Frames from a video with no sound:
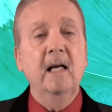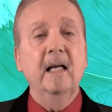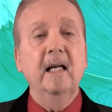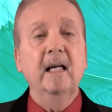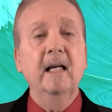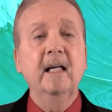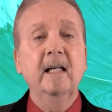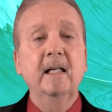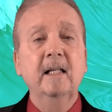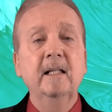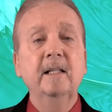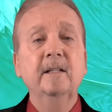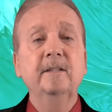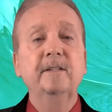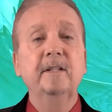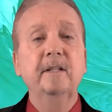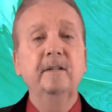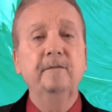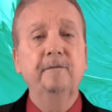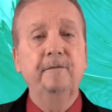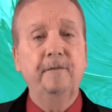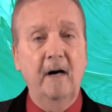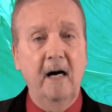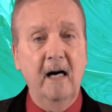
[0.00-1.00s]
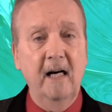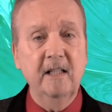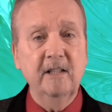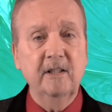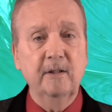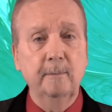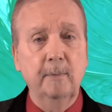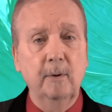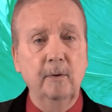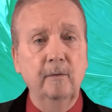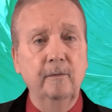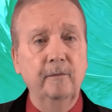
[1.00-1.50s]
It is
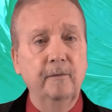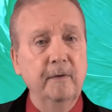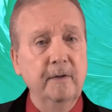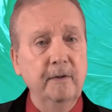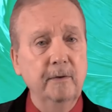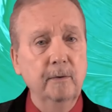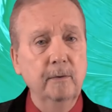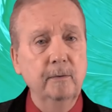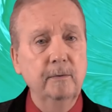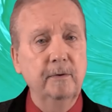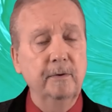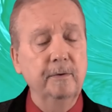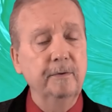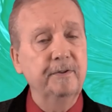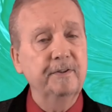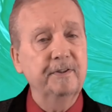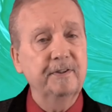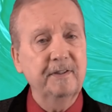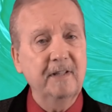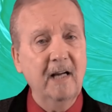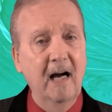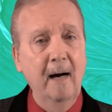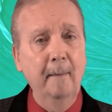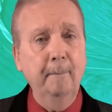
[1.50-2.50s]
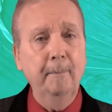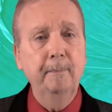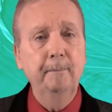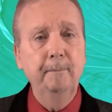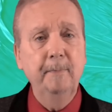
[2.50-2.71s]
advisable for you to stop